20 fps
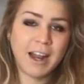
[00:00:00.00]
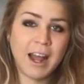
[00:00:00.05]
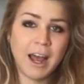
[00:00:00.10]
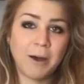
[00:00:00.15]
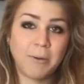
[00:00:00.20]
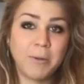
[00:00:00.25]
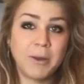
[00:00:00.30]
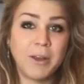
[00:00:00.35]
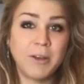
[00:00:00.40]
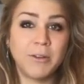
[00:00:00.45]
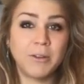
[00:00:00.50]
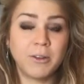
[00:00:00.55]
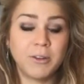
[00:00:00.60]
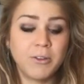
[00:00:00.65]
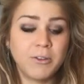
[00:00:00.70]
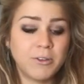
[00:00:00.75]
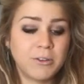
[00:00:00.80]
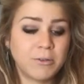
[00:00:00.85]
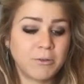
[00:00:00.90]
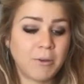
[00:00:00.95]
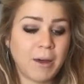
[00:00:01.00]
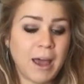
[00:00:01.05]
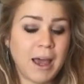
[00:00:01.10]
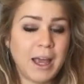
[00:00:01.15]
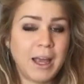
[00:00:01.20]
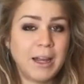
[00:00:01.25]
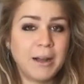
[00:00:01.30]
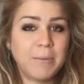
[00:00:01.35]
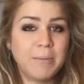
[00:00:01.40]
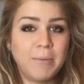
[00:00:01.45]
helping you lose
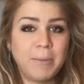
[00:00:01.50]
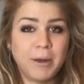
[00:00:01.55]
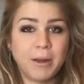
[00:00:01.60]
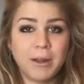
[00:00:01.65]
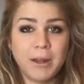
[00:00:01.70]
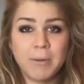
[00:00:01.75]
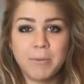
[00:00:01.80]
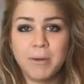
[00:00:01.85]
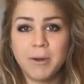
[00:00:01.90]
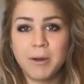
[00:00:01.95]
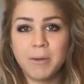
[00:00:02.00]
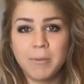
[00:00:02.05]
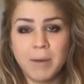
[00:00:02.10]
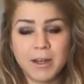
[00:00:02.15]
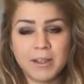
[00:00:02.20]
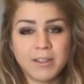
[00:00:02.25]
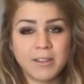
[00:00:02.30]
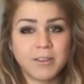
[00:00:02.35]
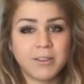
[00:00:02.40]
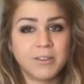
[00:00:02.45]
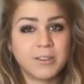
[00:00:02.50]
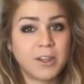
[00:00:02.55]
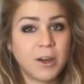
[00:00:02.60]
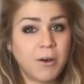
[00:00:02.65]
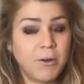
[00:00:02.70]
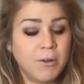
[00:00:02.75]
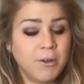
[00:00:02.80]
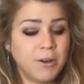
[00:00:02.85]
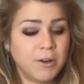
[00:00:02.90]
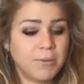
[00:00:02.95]
weight, build up your muscle,
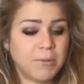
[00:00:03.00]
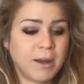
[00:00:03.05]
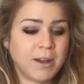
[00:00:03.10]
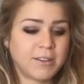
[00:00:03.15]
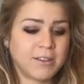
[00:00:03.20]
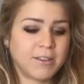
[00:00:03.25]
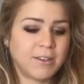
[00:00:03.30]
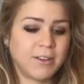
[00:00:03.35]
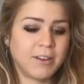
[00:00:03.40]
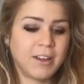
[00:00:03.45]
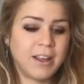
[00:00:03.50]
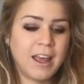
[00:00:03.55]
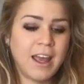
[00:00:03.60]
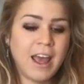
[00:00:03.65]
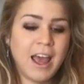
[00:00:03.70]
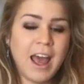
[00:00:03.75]
tone your muscle,